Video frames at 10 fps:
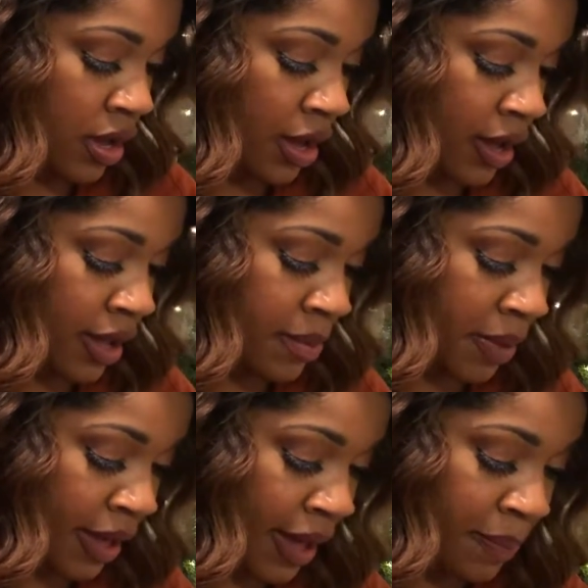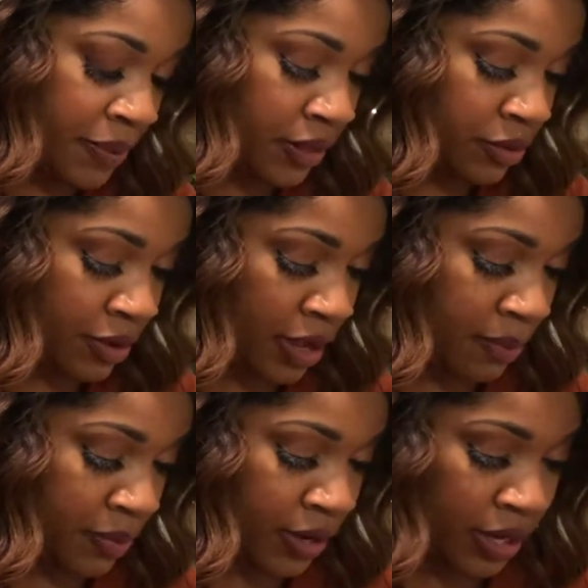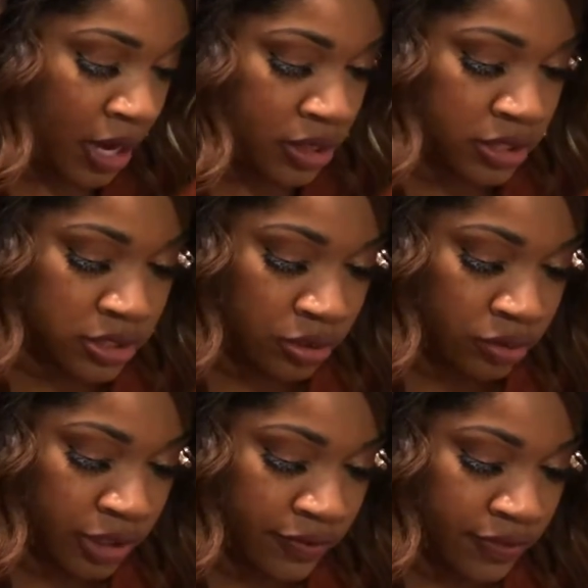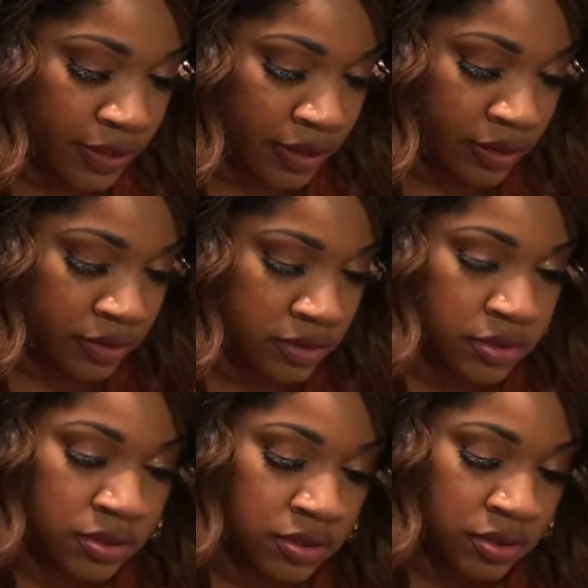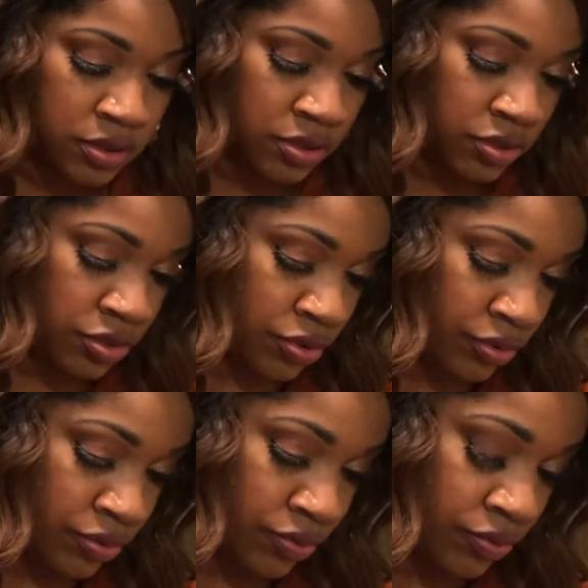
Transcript: I am a happy little camper. And I got these little leaf things too.